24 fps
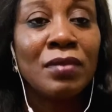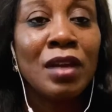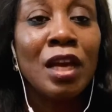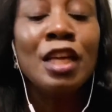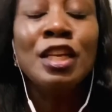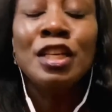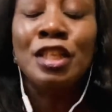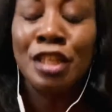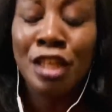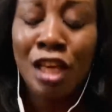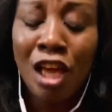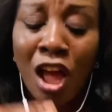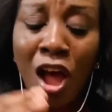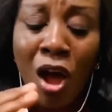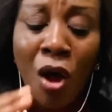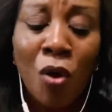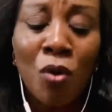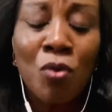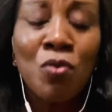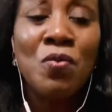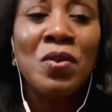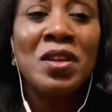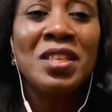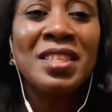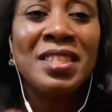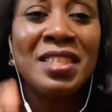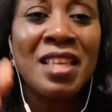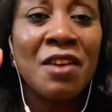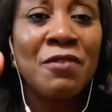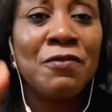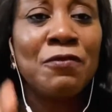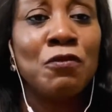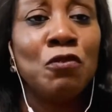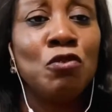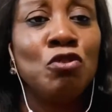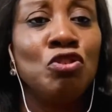They are always there
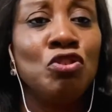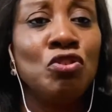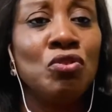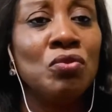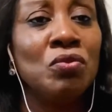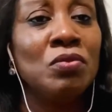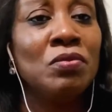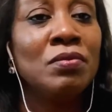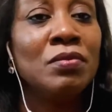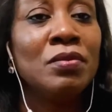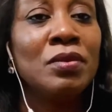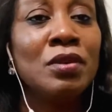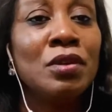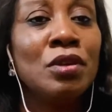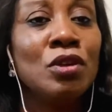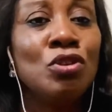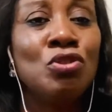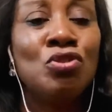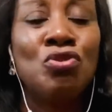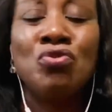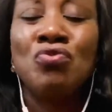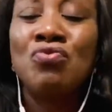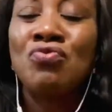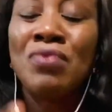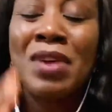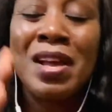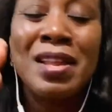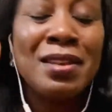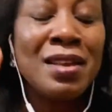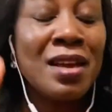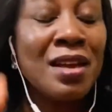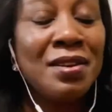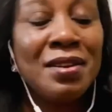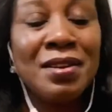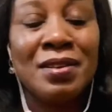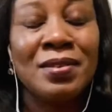for you to
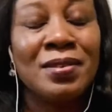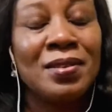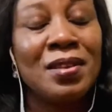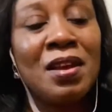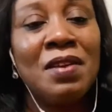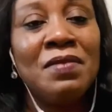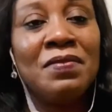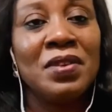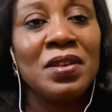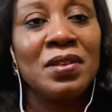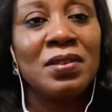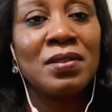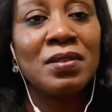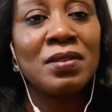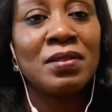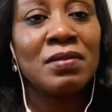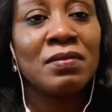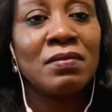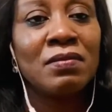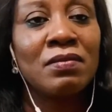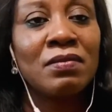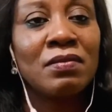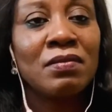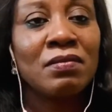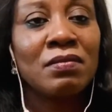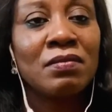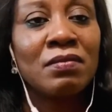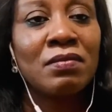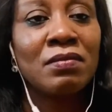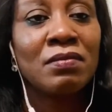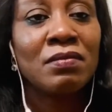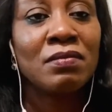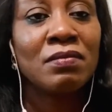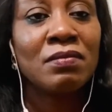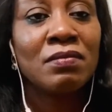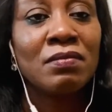render their service.
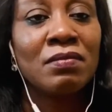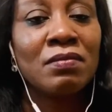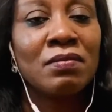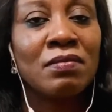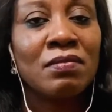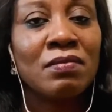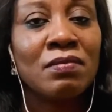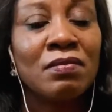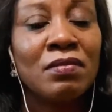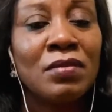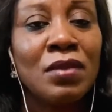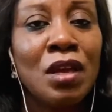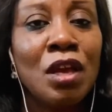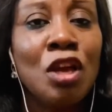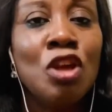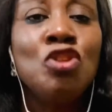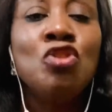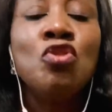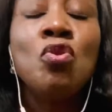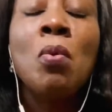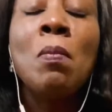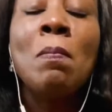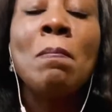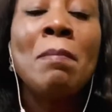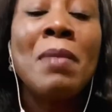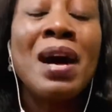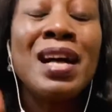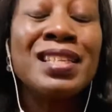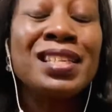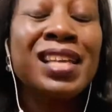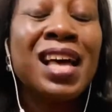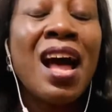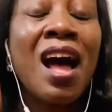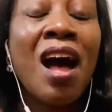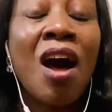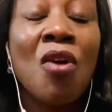No
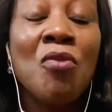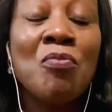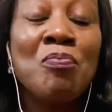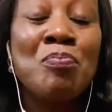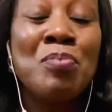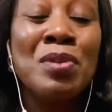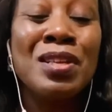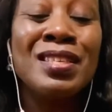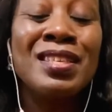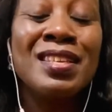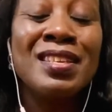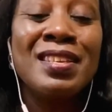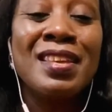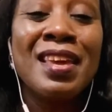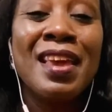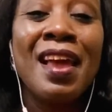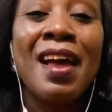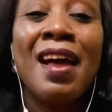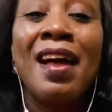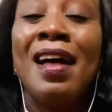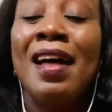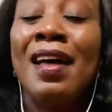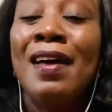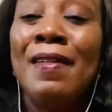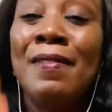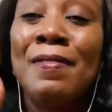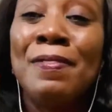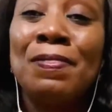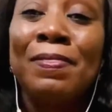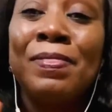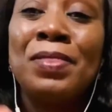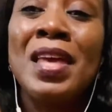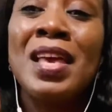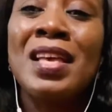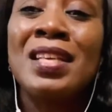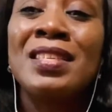matter how busy they are,
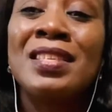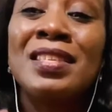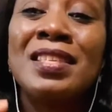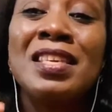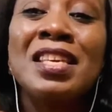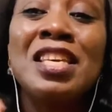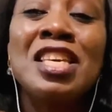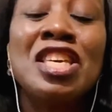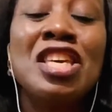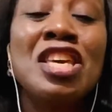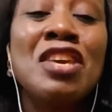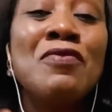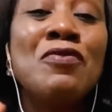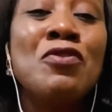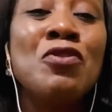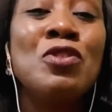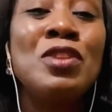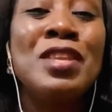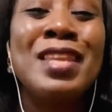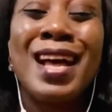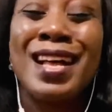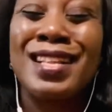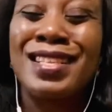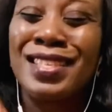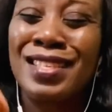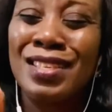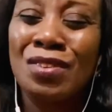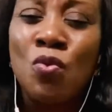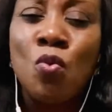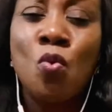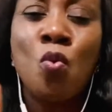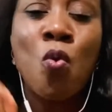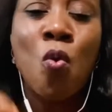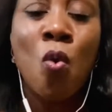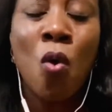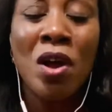they still give you that
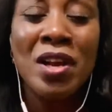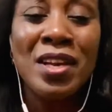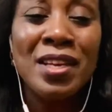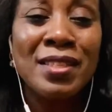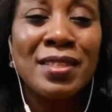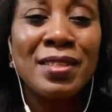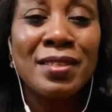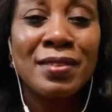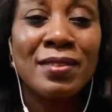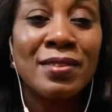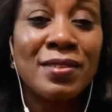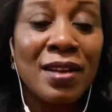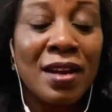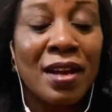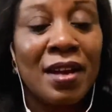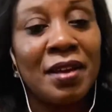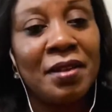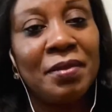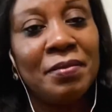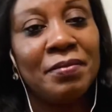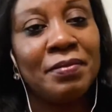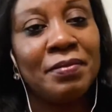quality time.